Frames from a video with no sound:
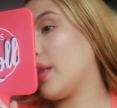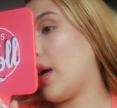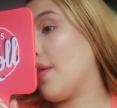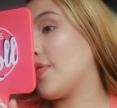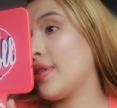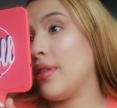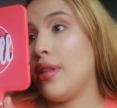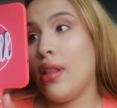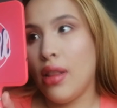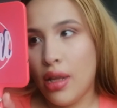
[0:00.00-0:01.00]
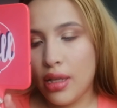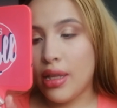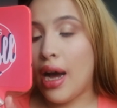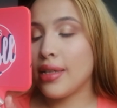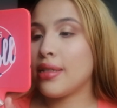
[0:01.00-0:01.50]
it has
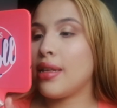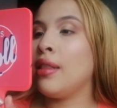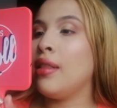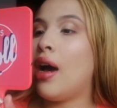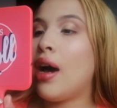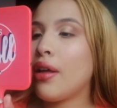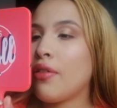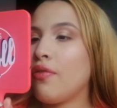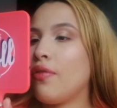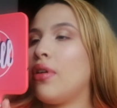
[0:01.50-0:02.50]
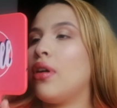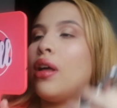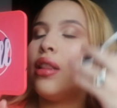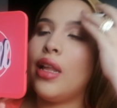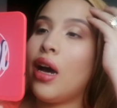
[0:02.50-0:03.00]
a lot
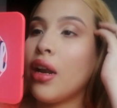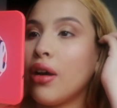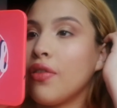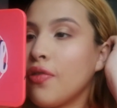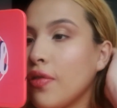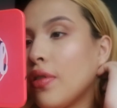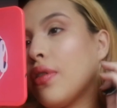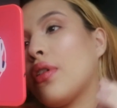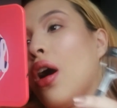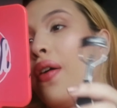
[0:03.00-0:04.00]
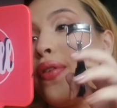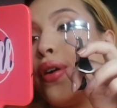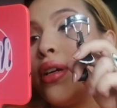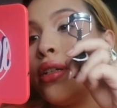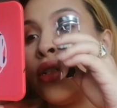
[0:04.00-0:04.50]
of
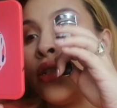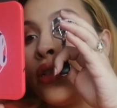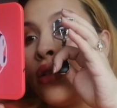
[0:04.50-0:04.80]
coverage,